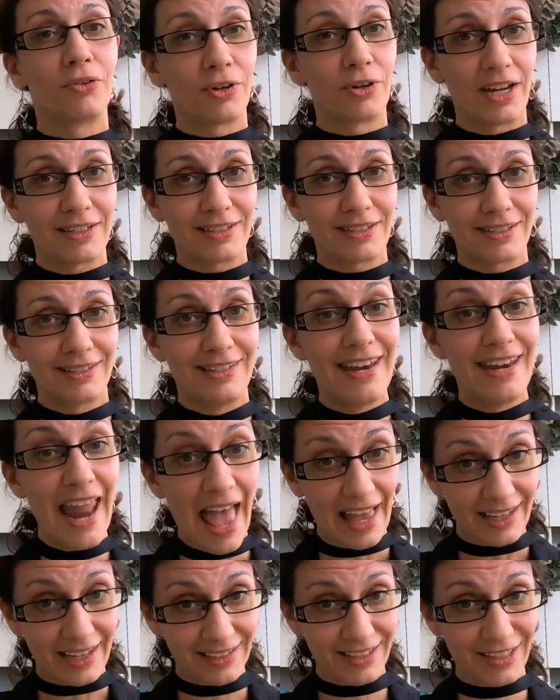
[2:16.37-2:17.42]
All right,
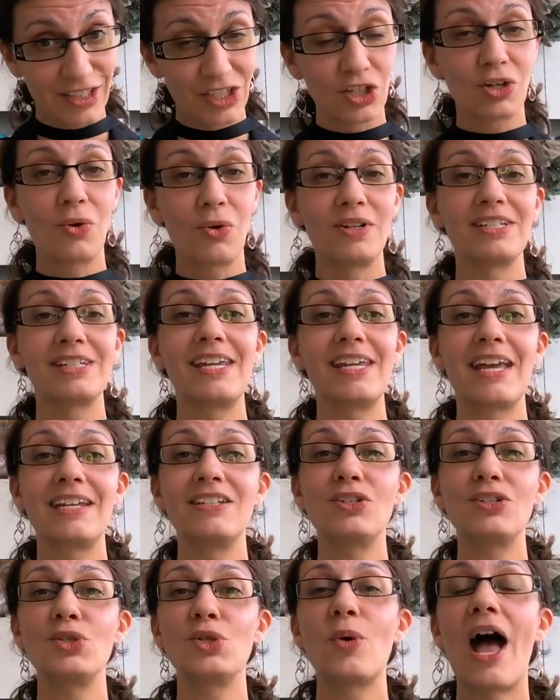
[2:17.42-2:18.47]
next, you're going to get
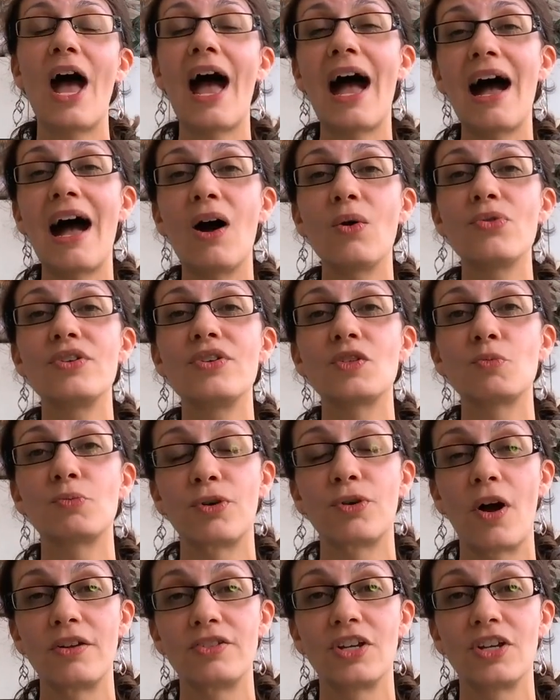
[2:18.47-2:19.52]
into how this
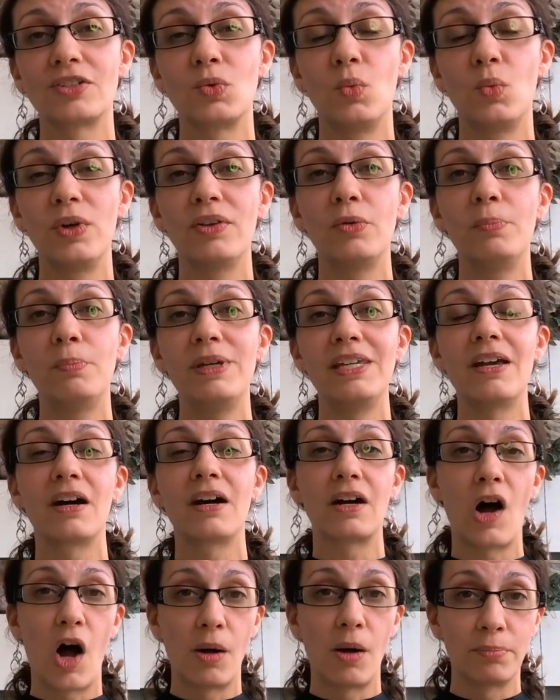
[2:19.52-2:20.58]
project will be
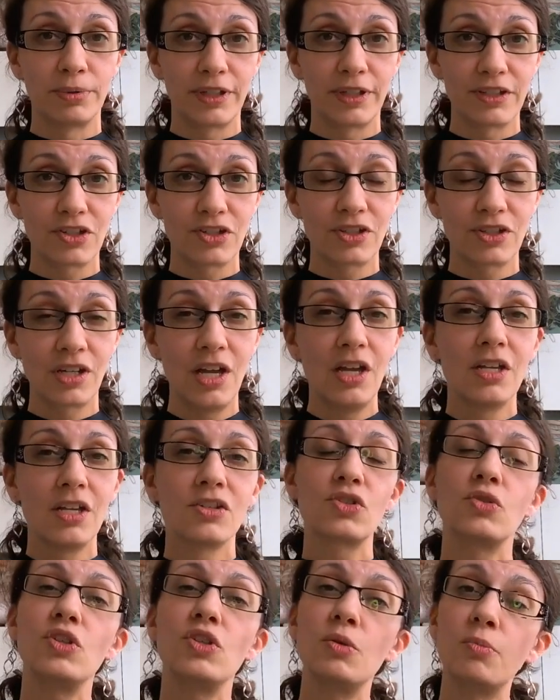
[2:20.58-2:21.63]
accomplished.
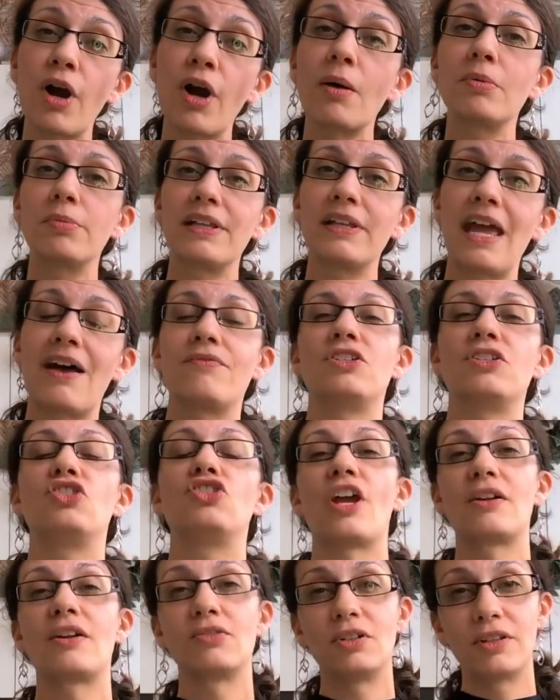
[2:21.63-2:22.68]
So you probably have a
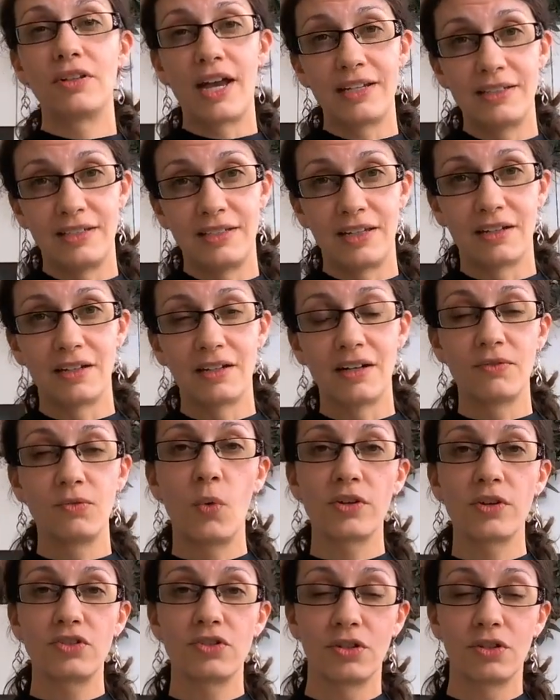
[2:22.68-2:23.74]
general idea of
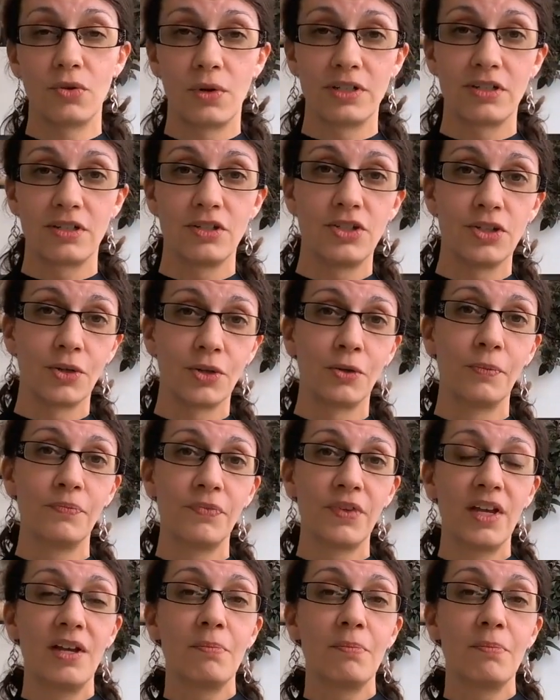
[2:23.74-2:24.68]
what you're going to do.